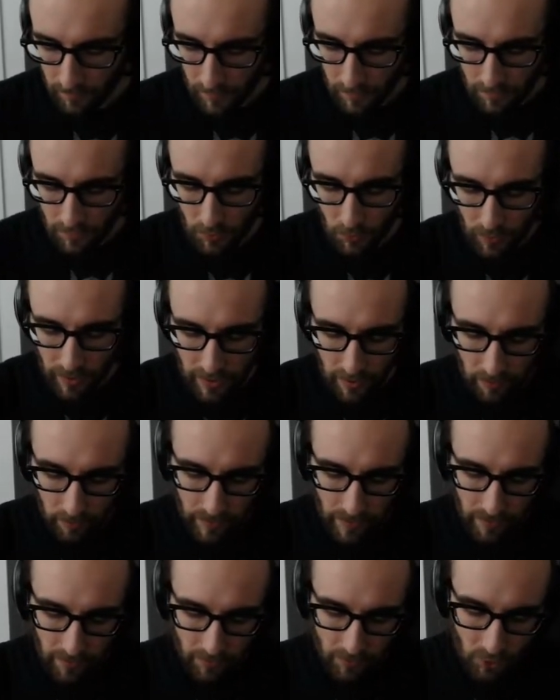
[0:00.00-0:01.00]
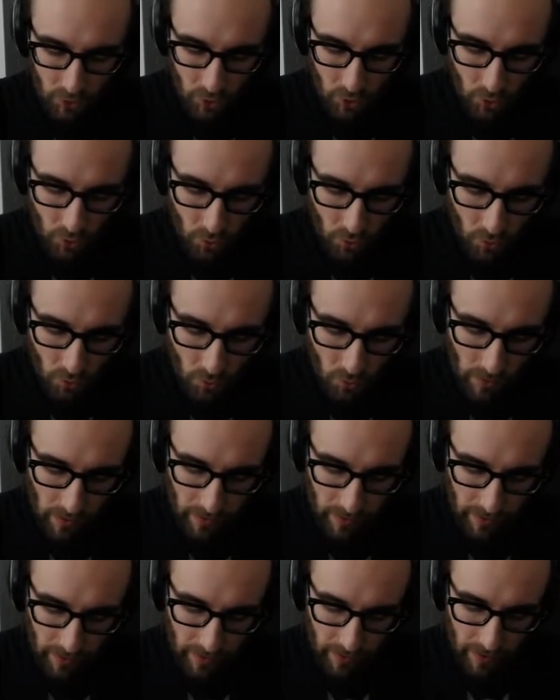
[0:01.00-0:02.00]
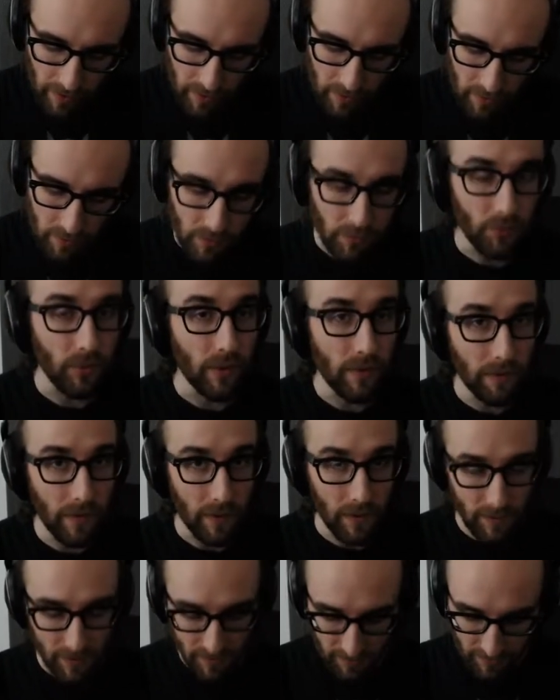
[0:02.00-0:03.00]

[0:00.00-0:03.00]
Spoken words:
So here we have 2 and 3/5